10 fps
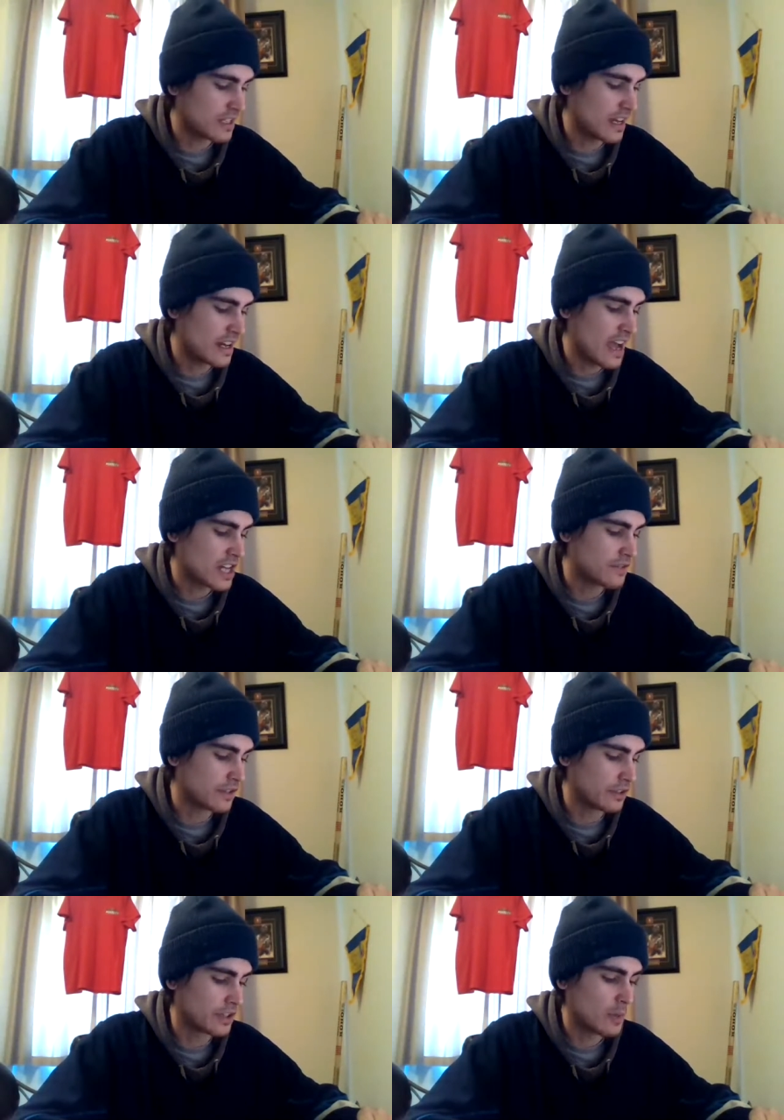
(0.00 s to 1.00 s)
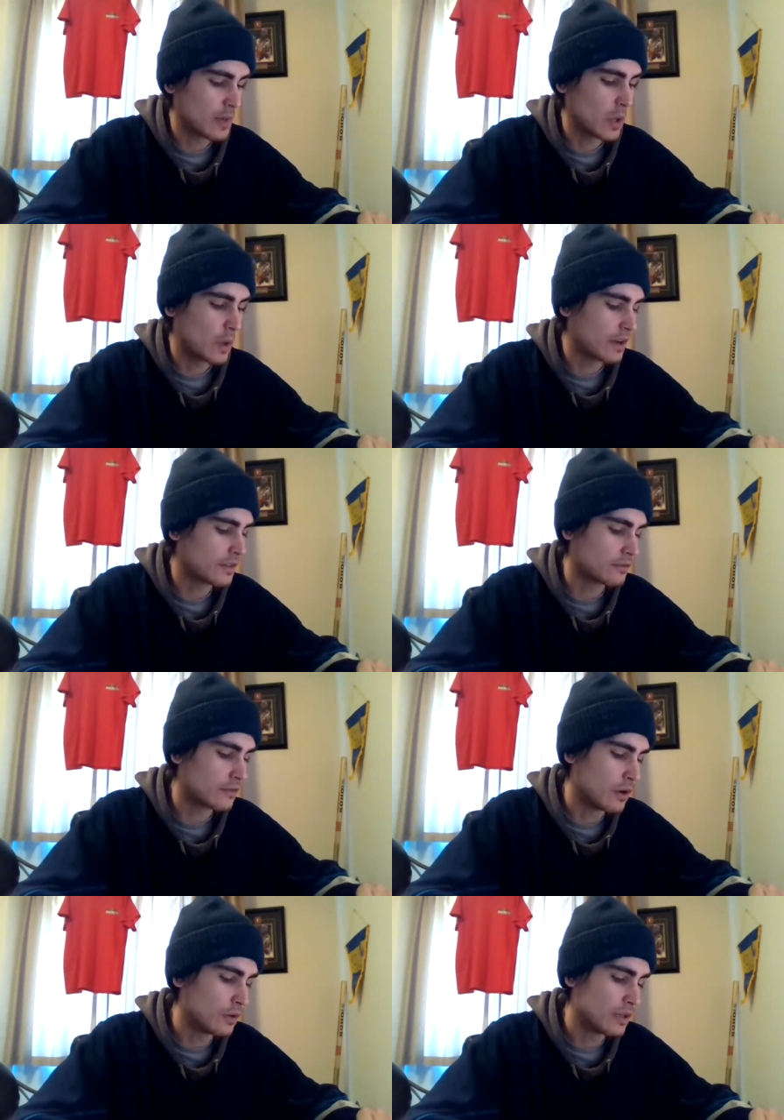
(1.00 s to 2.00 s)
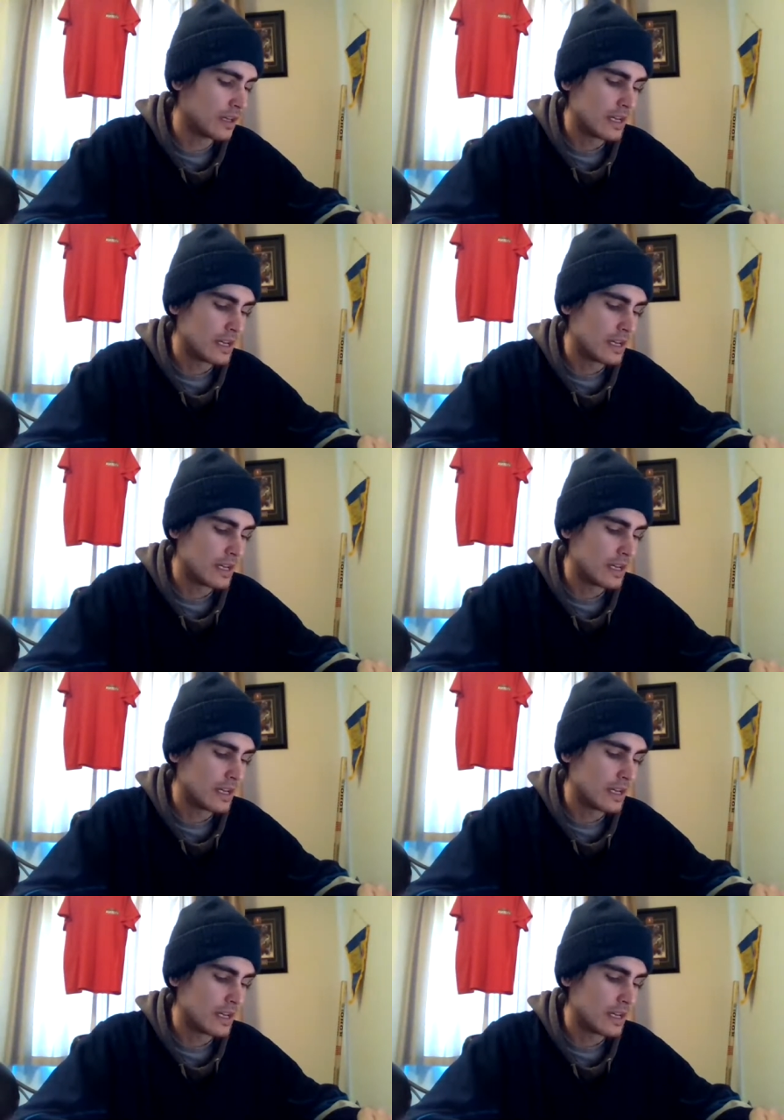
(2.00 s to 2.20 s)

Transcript: Nashville. They're going to be going on the road.